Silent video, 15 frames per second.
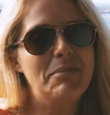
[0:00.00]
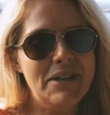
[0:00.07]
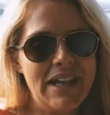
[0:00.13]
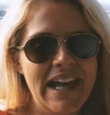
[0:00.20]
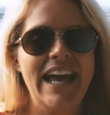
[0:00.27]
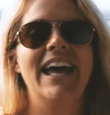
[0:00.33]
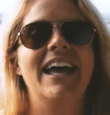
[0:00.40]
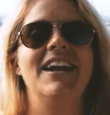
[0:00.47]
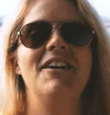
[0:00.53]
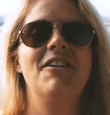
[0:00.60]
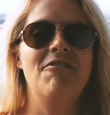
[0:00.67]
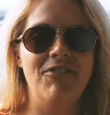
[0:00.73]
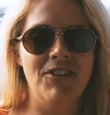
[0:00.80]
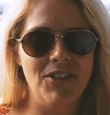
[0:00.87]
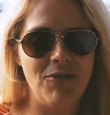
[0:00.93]

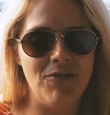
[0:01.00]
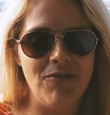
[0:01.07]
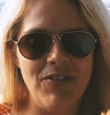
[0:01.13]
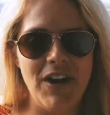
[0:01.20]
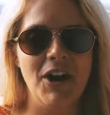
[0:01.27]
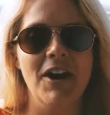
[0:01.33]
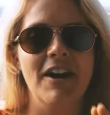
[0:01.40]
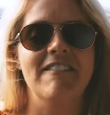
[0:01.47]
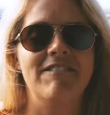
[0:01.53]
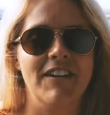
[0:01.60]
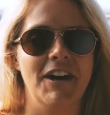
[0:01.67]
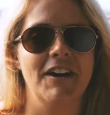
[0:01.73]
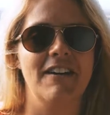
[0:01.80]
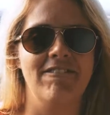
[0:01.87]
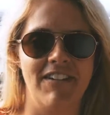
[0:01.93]
Plan for the very,
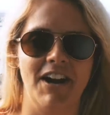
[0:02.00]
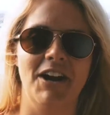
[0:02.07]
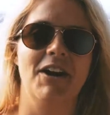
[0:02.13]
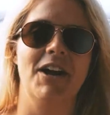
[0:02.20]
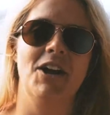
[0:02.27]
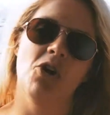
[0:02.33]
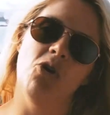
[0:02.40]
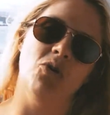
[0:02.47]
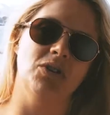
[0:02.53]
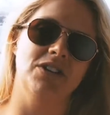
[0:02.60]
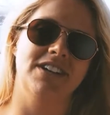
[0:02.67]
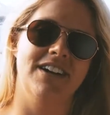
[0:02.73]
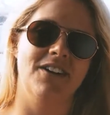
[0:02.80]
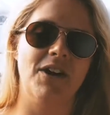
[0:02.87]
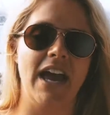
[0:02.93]
very, very
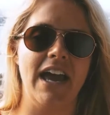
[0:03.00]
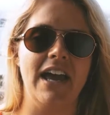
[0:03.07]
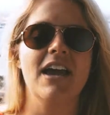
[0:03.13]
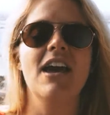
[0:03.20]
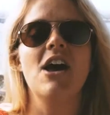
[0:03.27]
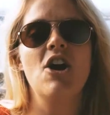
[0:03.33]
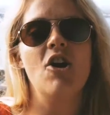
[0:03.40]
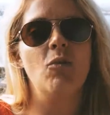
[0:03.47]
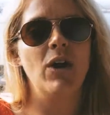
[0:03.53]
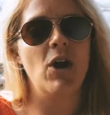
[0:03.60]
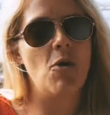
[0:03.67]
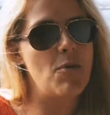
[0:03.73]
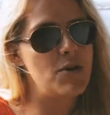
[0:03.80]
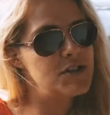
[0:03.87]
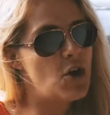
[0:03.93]
cold, okay? We
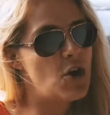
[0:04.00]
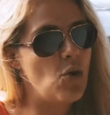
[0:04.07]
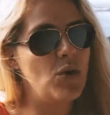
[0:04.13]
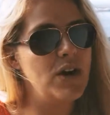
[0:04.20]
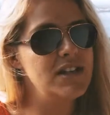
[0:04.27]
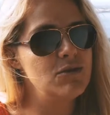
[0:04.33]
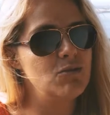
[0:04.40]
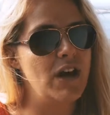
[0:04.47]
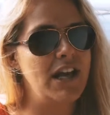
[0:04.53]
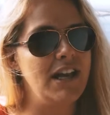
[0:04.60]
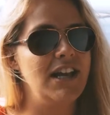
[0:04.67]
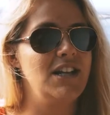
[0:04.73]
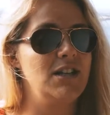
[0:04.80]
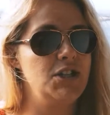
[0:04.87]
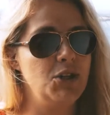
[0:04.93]
almost always went
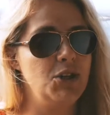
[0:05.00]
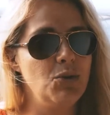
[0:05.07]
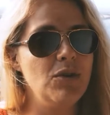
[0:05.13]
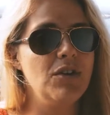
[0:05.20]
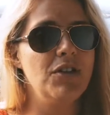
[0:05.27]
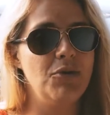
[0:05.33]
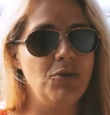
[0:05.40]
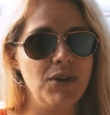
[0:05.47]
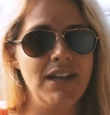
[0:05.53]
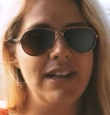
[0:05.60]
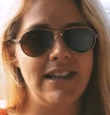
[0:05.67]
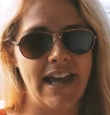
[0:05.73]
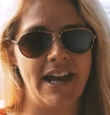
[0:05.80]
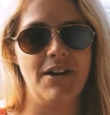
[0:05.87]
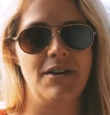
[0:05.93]
in two or three
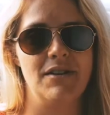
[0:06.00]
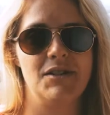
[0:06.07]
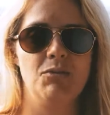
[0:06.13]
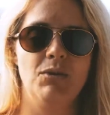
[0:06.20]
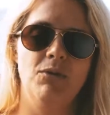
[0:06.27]
layers.